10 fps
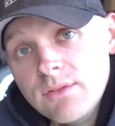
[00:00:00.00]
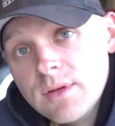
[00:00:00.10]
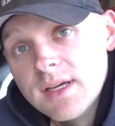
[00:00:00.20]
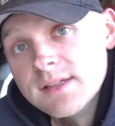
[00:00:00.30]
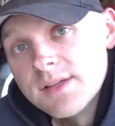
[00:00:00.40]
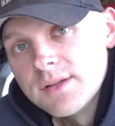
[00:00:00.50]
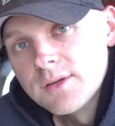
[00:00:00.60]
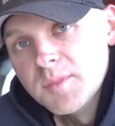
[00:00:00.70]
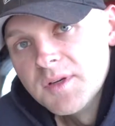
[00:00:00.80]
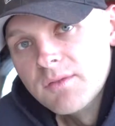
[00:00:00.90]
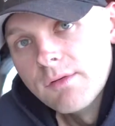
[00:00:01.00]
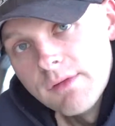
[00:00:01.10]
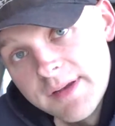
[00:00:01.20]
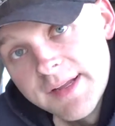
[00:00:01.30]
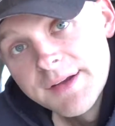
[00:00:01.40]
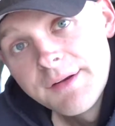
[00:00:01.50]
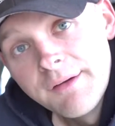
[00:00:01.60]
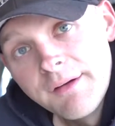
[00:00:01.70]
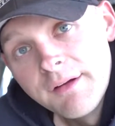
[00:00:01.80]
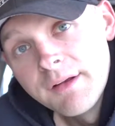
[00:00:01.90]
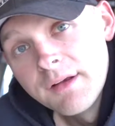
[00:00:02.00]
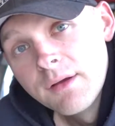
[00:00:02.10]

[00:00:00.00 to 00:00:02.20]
you guys a little bit of a rundown on